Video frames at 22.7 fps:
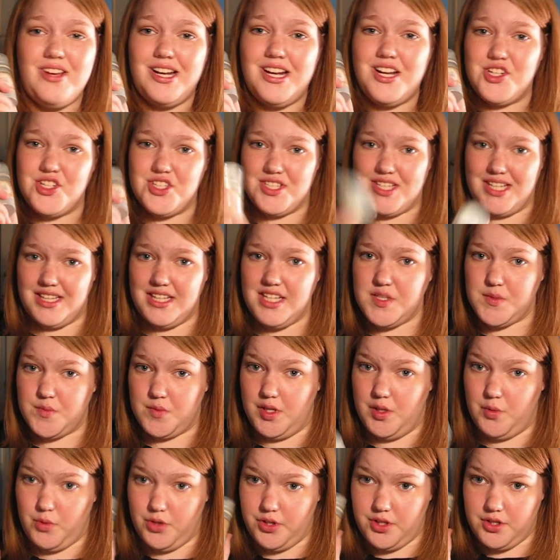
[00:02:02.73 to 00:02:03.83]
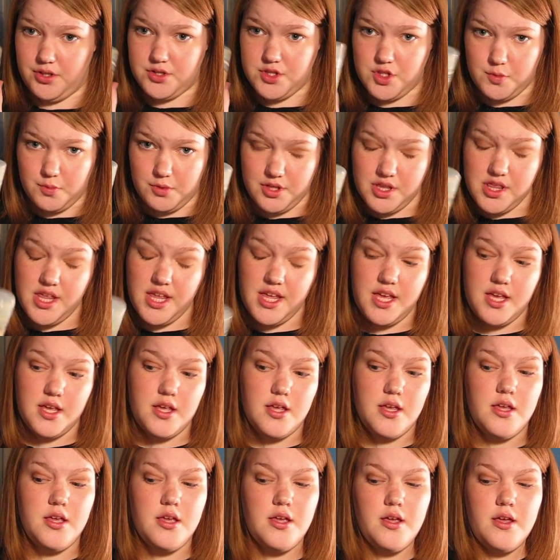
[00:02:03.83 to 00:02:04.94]
foundations like this one, where they're super
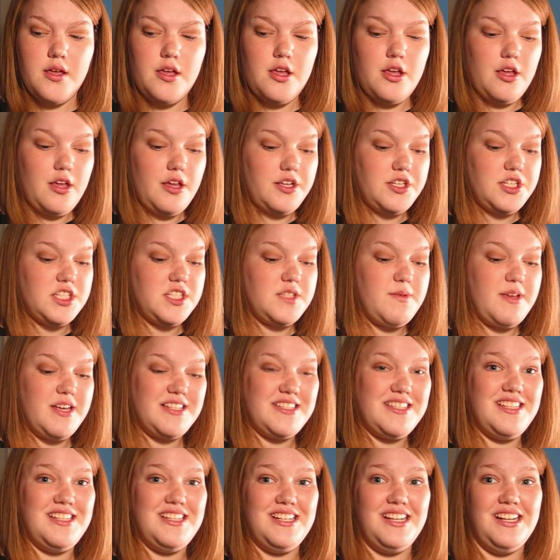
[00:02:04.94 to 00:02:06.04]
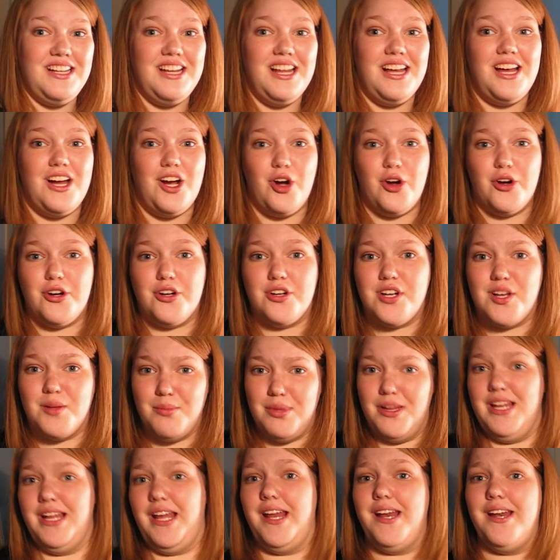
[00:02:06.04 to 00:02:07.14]
thick, it just makes it a lot harder to
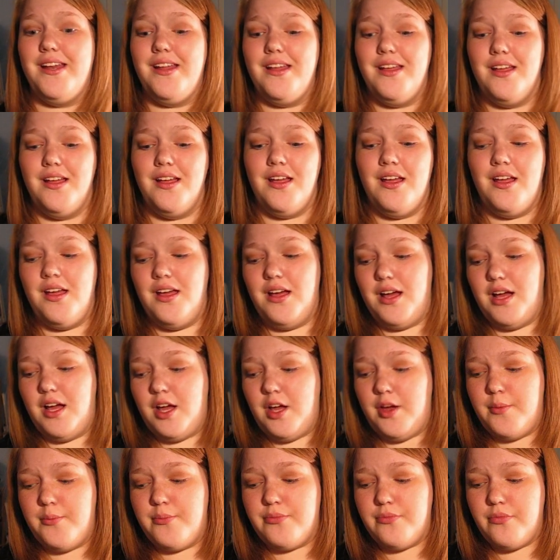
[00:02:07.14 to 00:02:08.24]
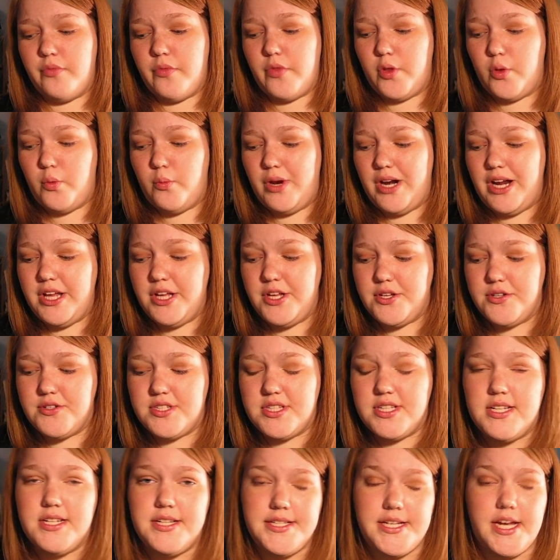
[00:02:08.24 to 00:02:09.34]
blend. When I
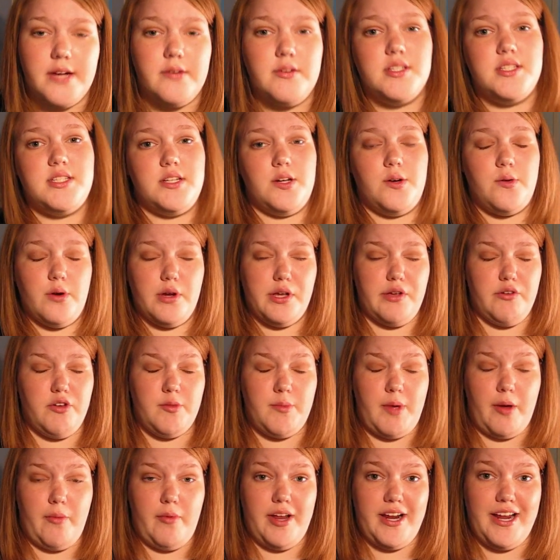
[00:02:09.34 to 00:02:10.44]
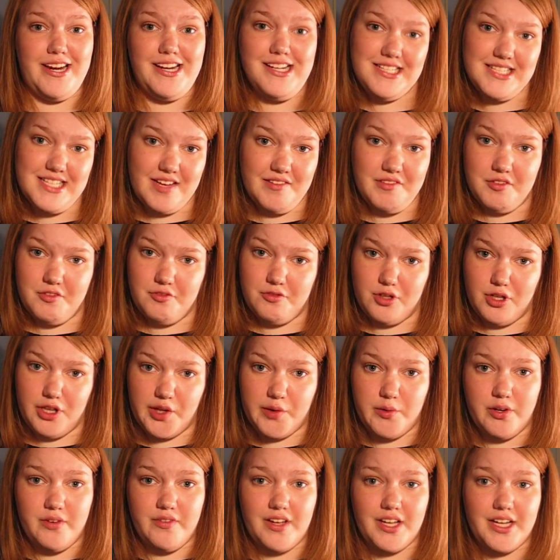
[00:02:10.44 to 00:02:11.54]
used this, I was still working with my 187 for
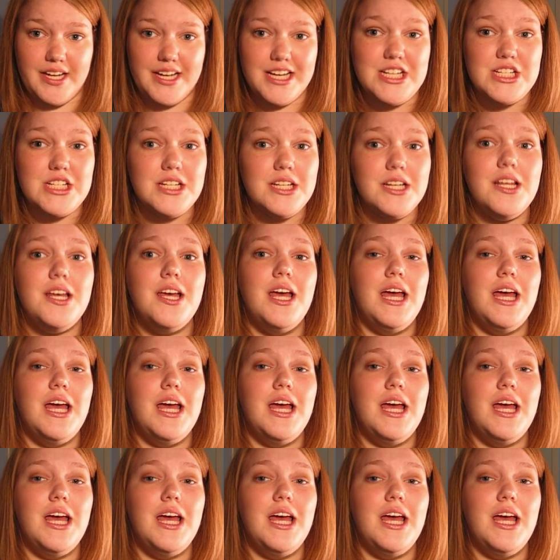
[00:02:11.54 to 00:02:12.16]
liquid foundation.